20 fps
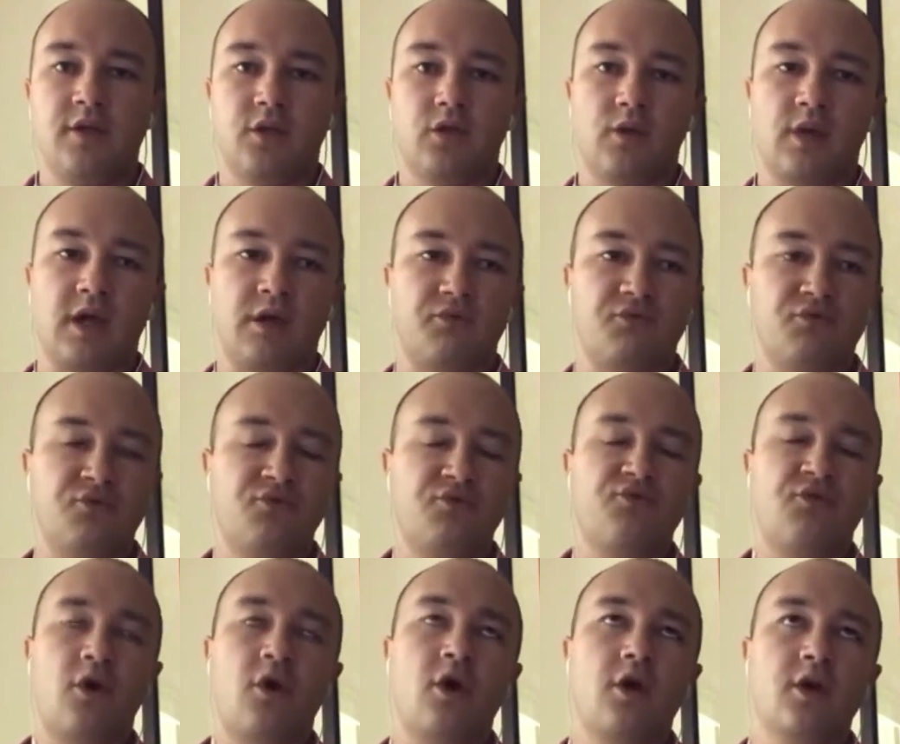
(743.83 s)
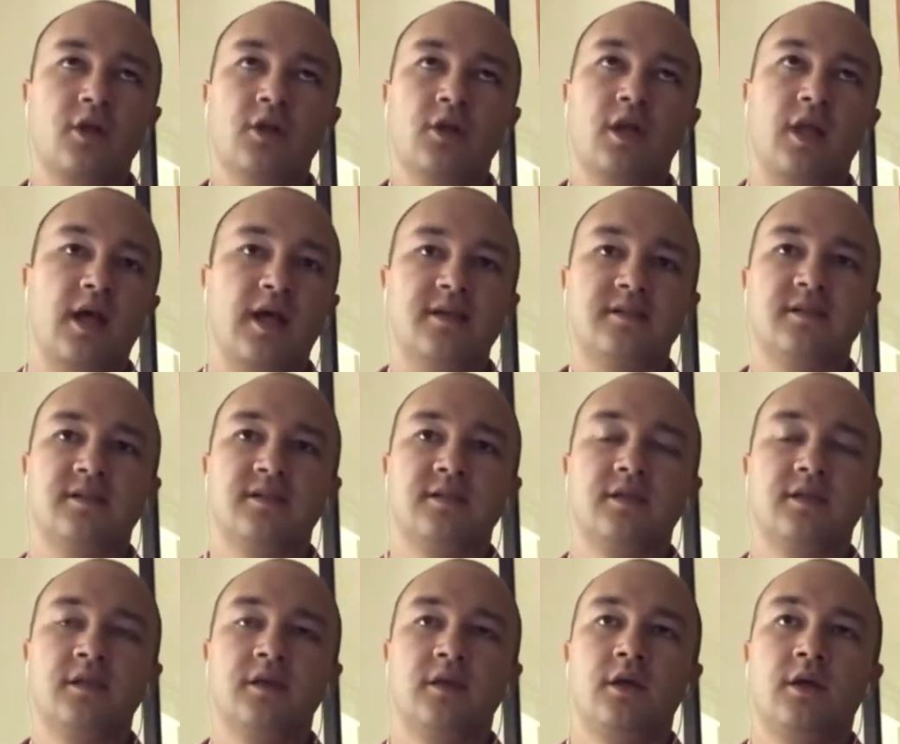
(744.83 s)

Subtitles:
You have far less